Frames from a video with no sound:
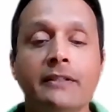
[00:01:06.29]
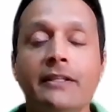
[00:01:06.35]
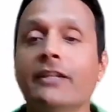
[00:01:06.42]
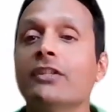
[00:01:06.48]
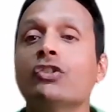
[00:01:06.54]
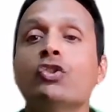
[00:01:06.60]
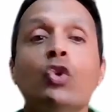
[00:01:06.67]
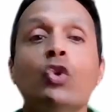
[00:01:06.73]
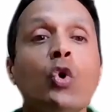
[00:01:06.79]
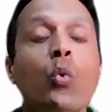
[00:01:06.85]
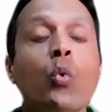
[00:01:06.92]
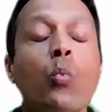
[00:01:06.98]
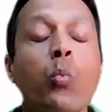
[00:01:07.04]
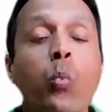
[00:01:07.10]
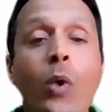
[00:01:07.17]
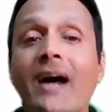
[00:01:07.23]
there is no
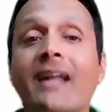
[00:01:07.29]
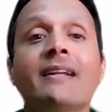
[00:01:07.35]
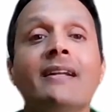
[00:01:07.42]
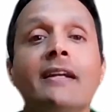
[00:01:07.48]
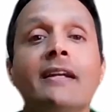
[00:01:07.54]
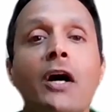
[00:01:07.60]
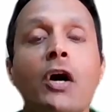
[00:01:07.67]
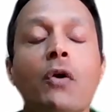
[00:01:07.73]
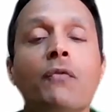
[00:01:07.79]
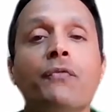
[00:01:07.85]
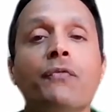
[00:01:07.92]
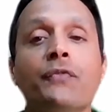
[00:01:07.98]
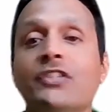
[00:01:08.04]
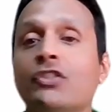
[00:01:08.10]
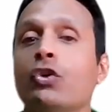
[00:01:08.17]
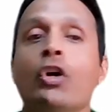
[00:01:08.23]
one
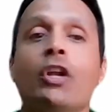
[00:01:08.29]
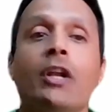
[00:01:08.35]
glove fits